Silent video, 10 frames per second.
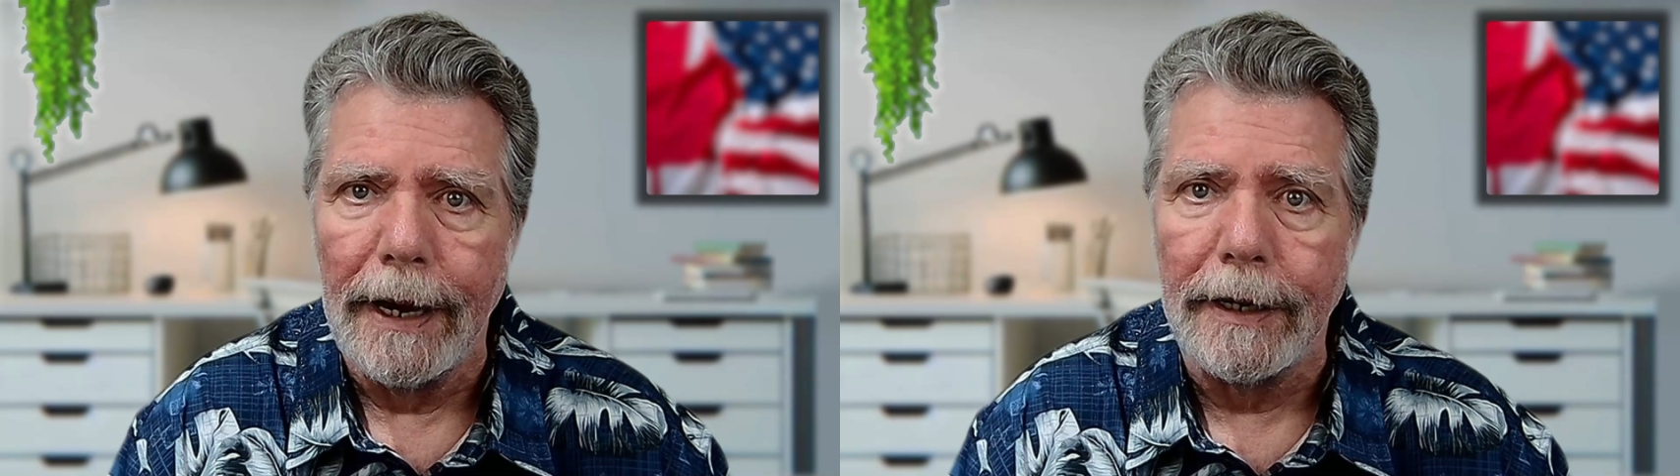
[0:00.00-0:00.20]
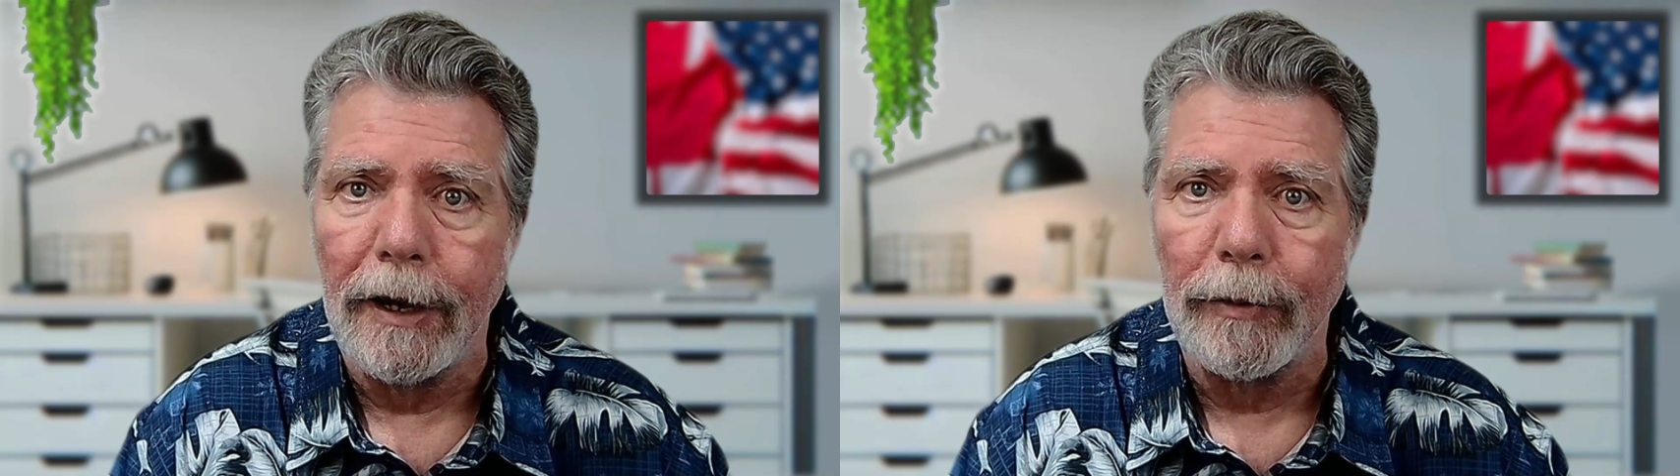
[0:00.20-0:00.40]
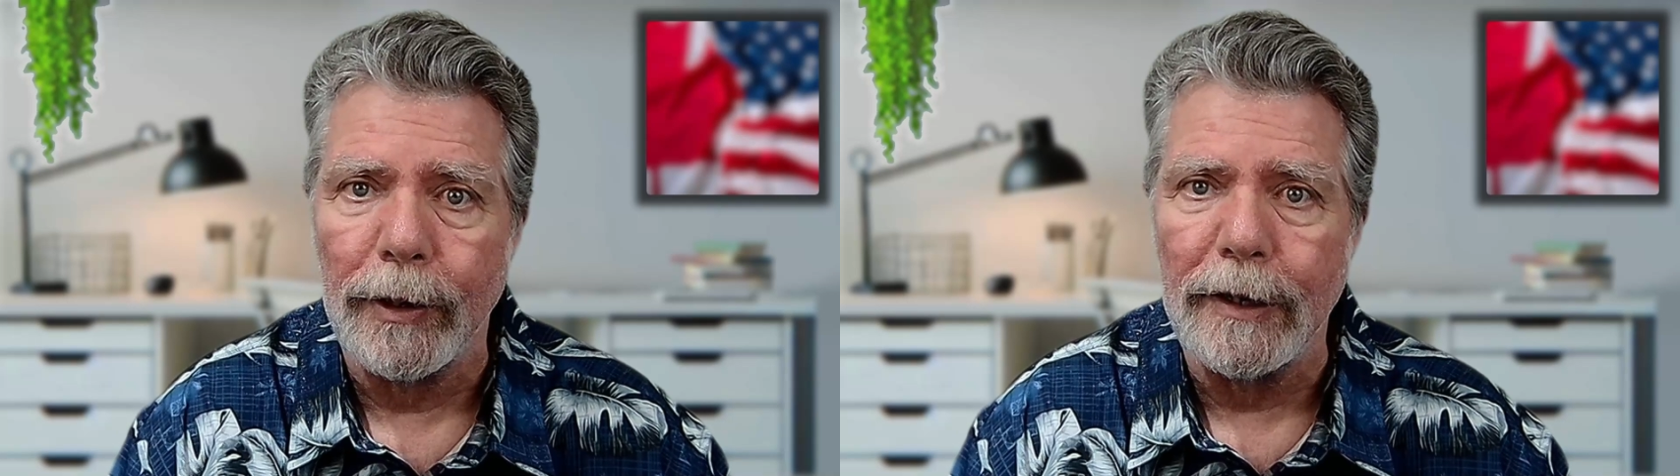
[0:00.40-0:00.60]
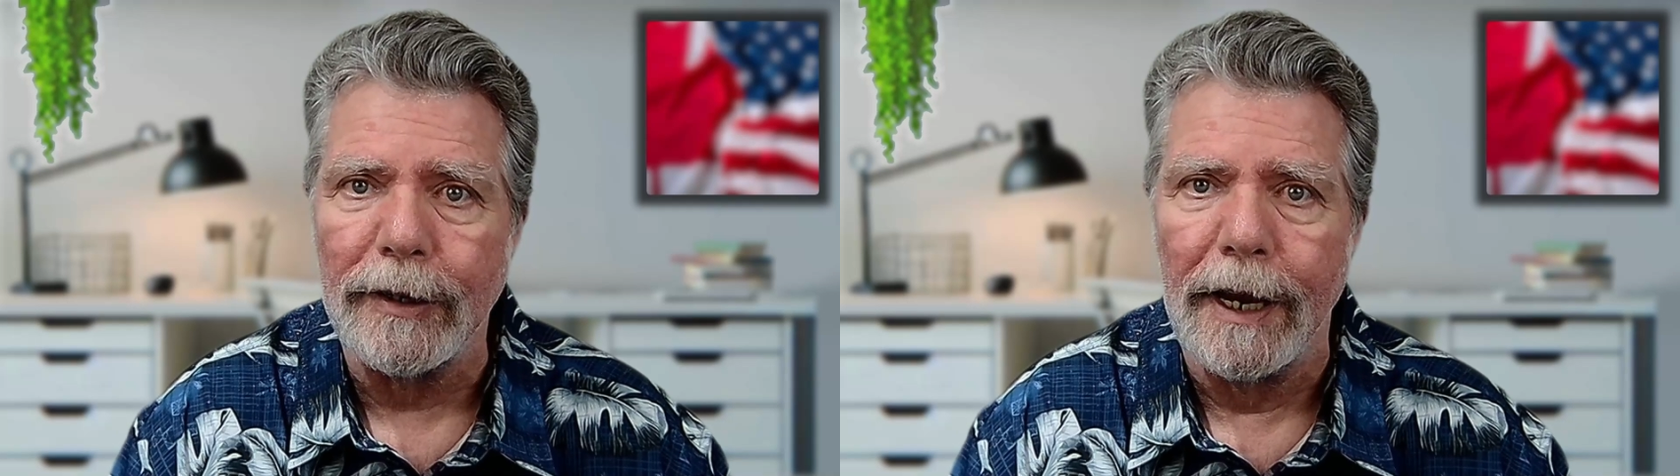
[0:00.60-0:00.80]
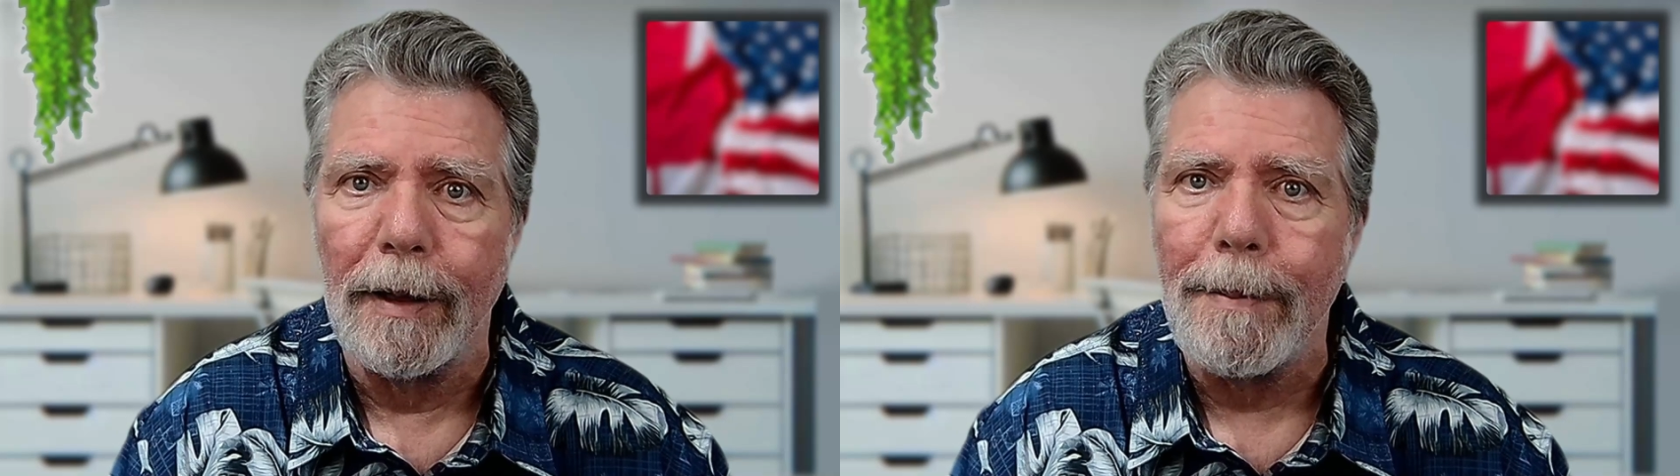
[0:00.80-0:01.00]
and
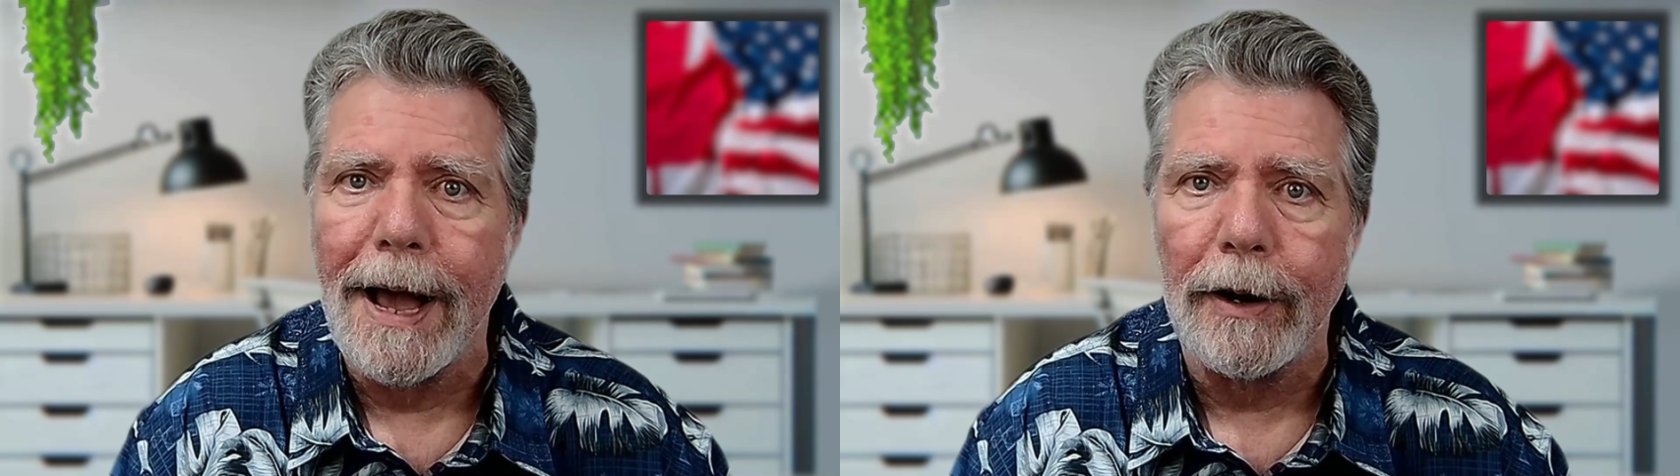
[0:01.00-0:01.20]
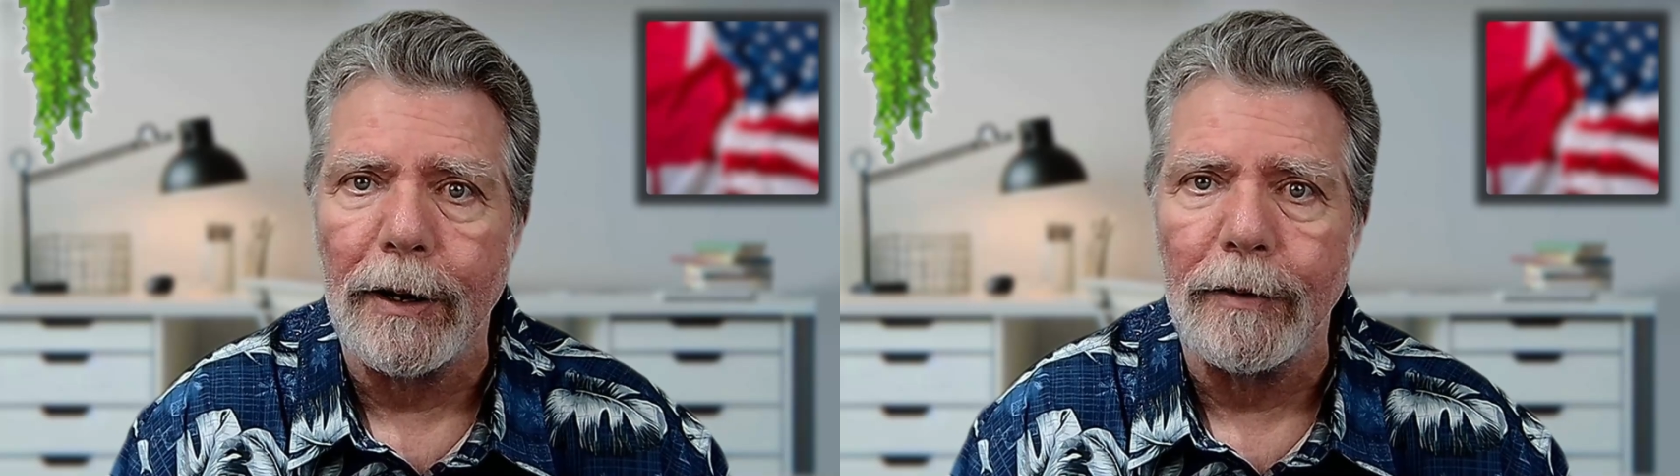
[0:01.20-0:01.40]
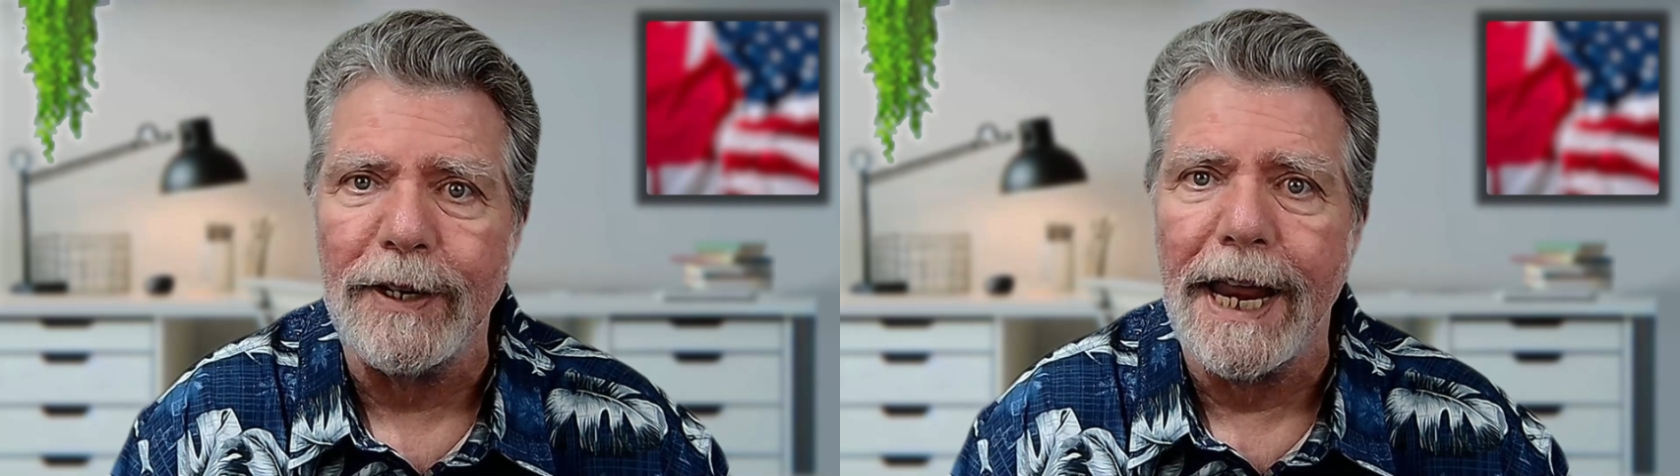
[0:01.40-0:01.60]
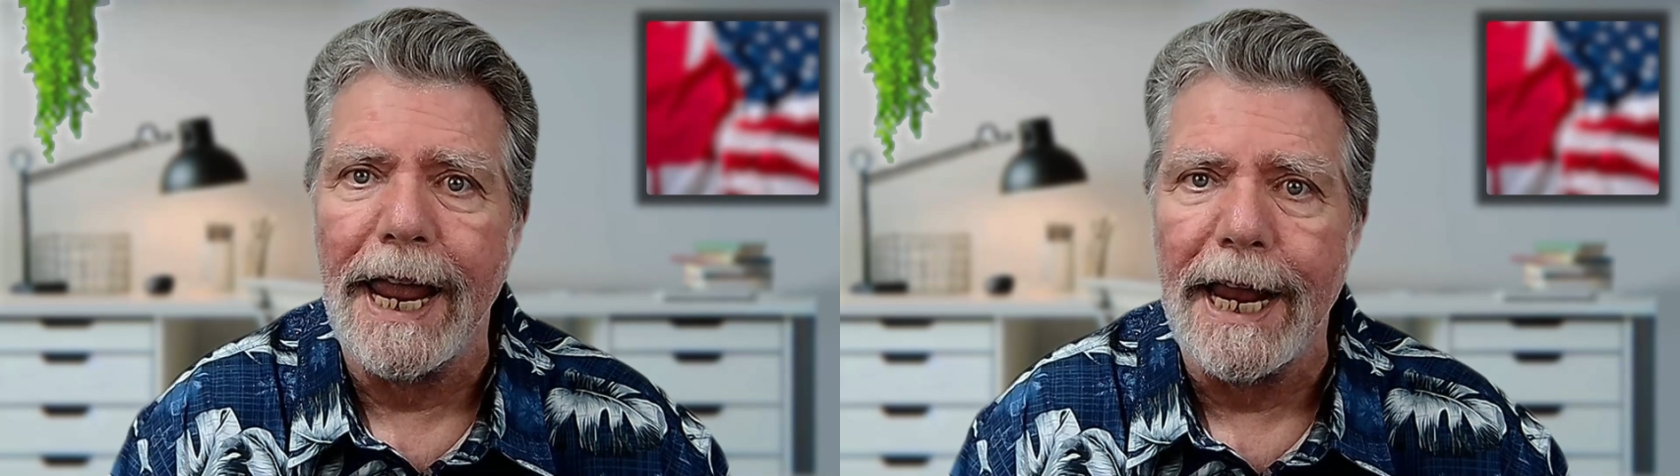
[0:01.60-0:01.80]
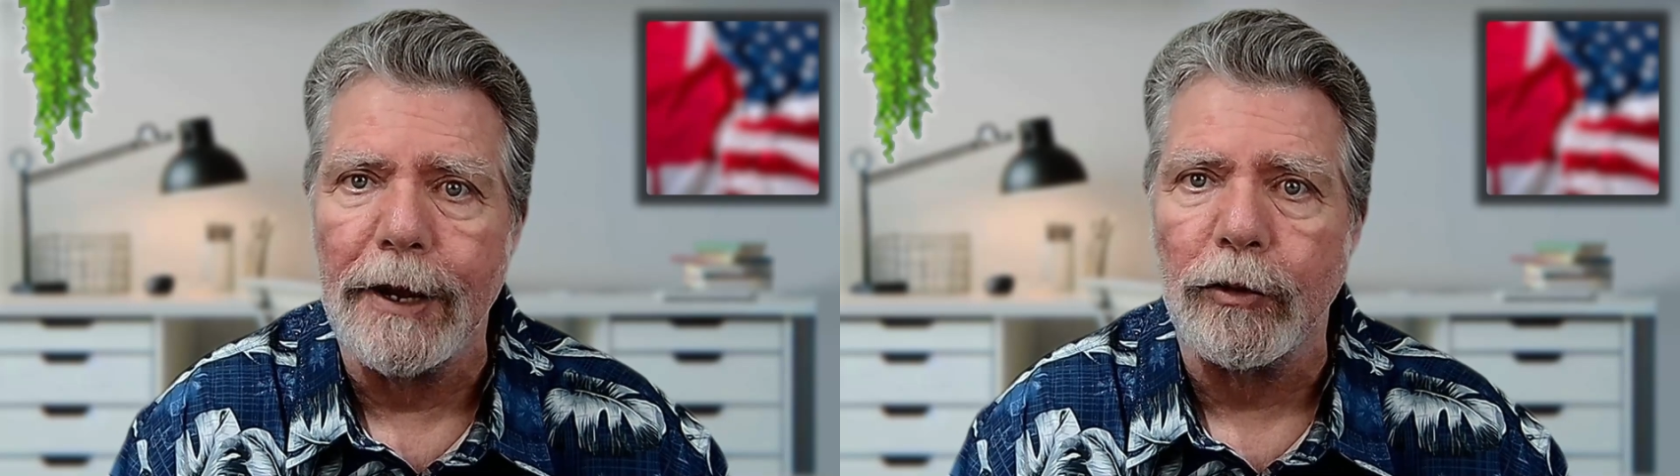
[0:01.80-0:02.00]
countries in a matter of
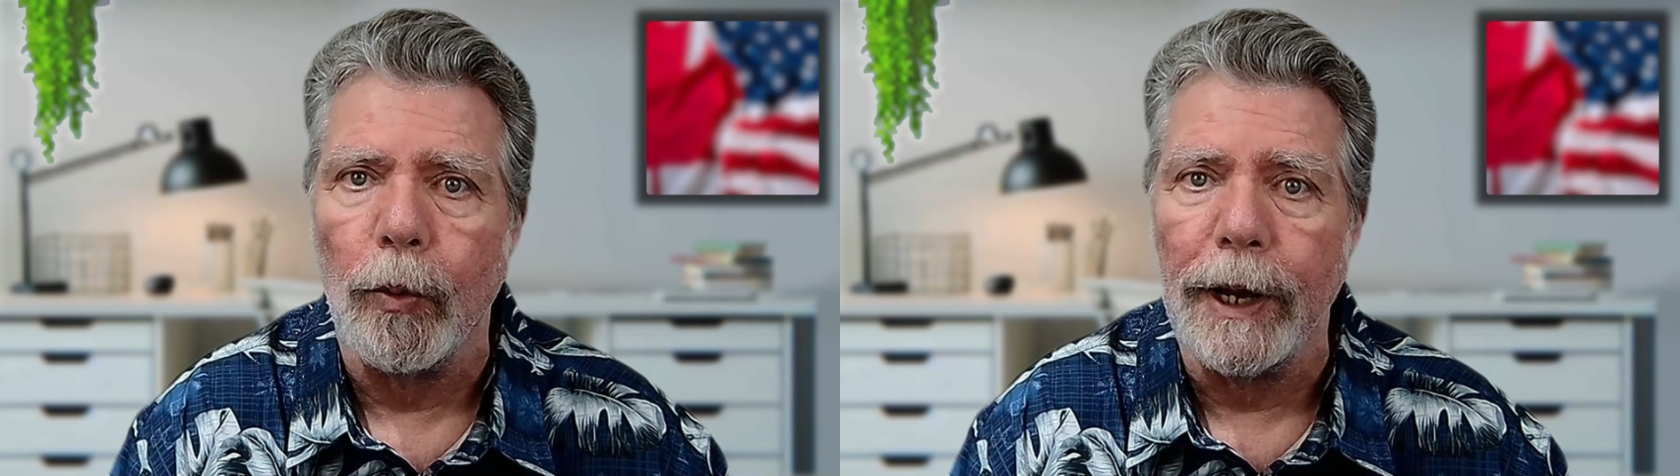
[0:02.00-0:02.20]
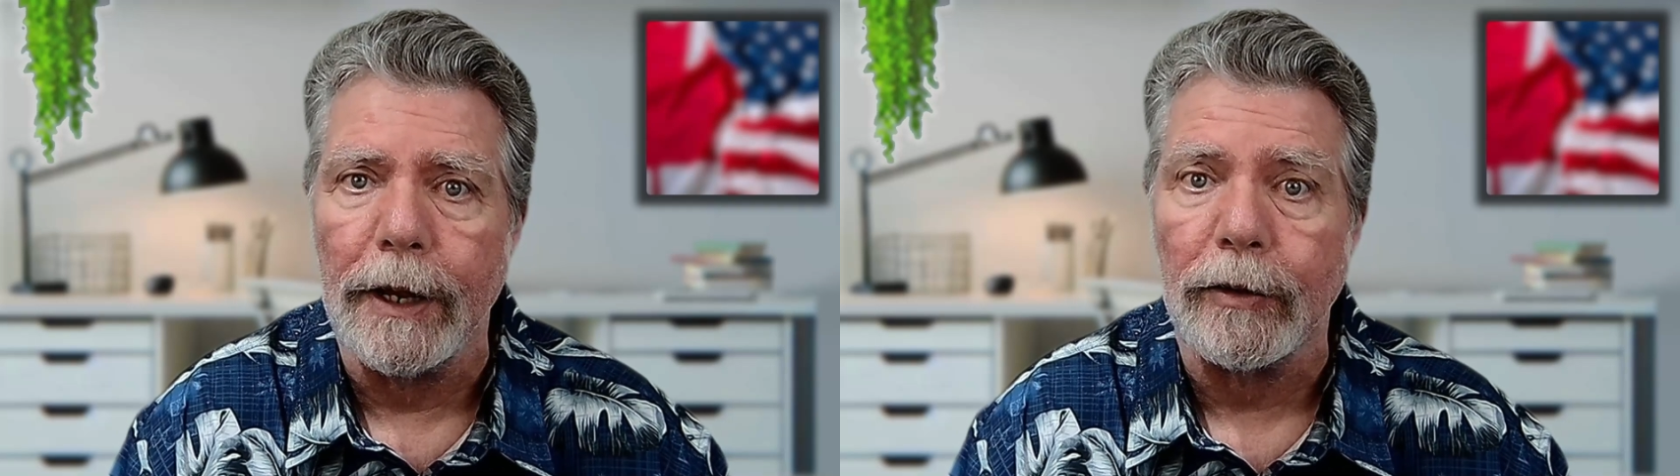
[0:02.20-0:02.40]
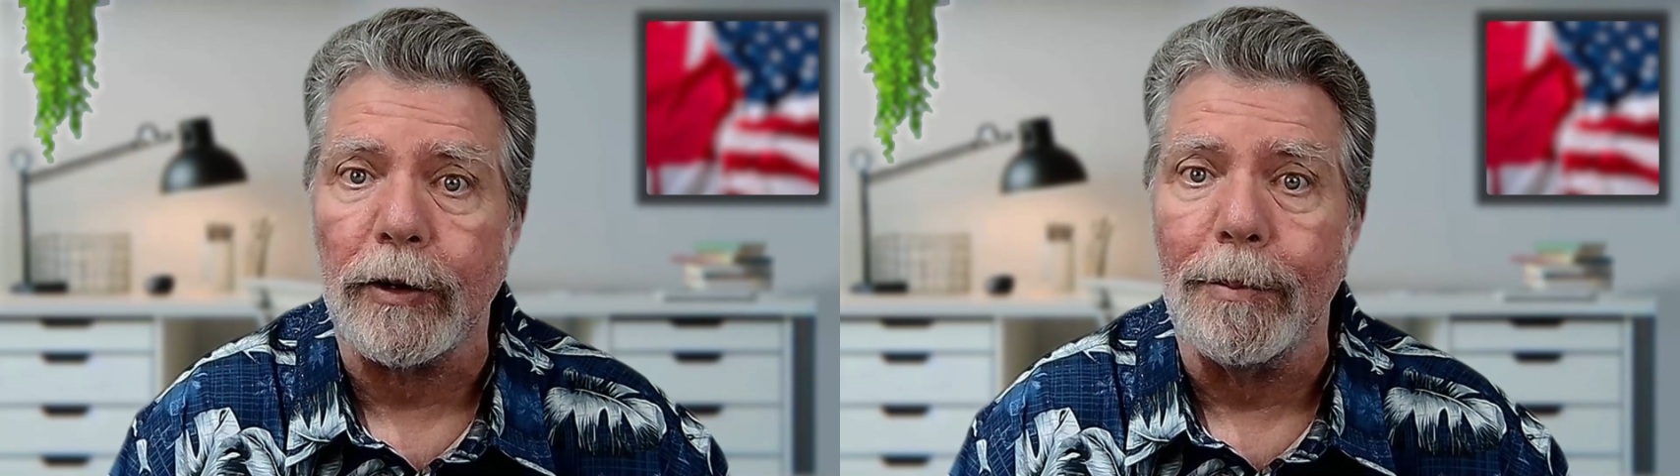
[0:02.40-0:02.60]
days, weeks,